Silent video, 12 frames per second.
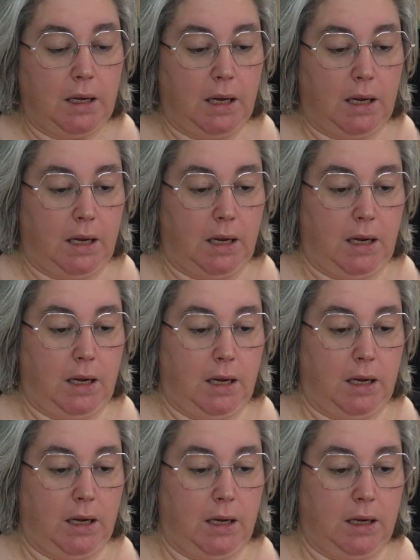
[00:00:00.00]

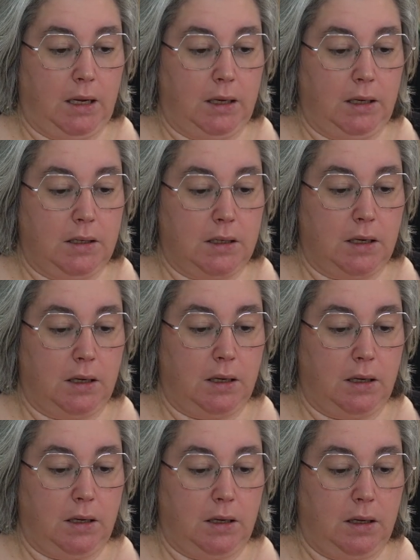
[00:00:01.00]
and
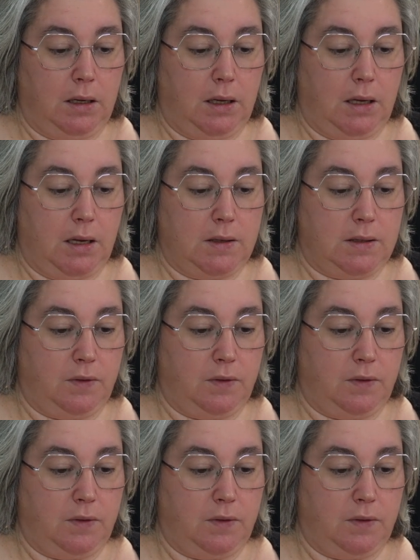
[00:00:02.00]
as